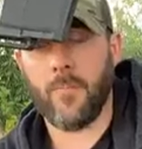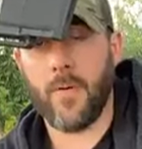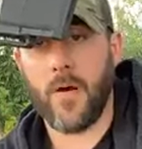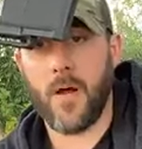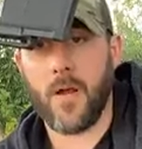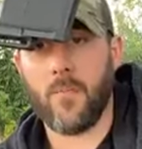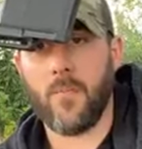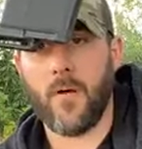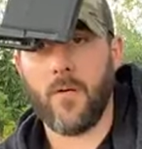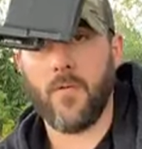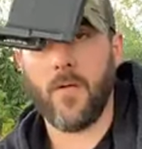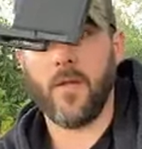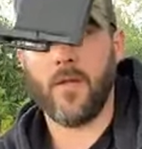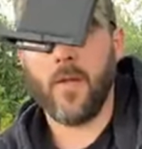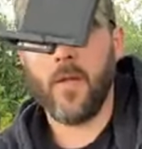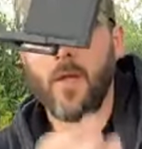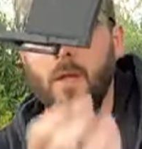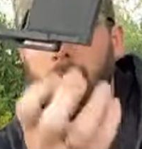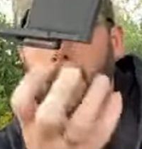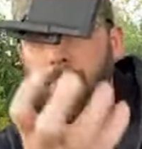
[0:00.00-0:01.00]
the bottom of it.
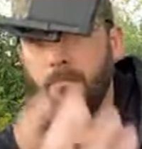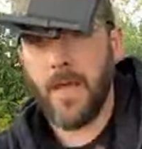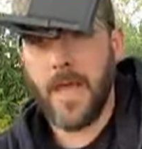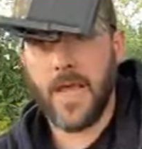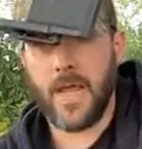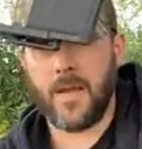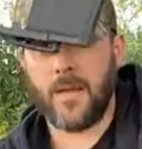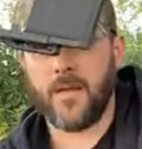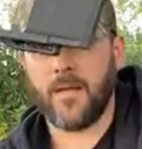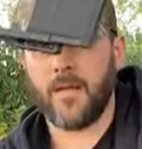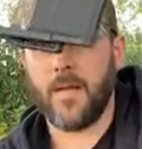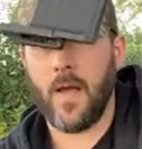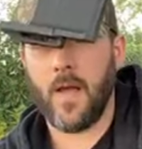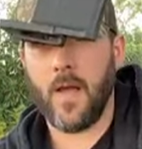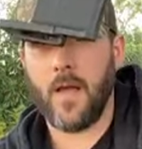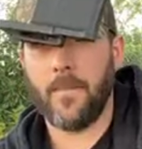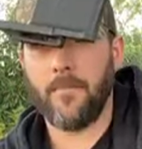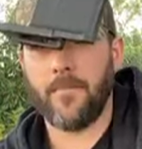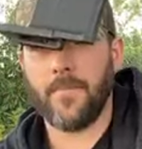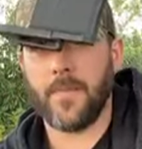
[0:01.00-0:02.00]
Mag,
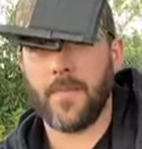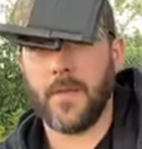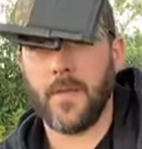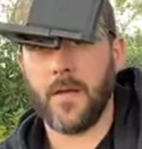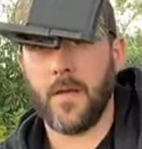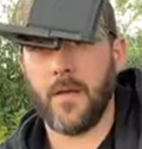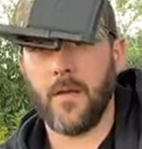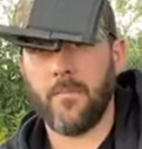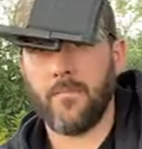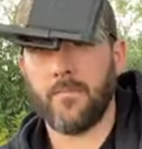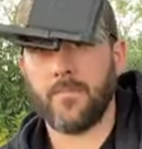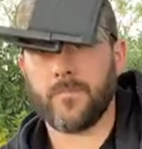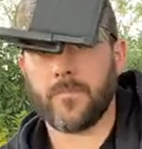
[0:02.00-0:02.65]
um, the uh,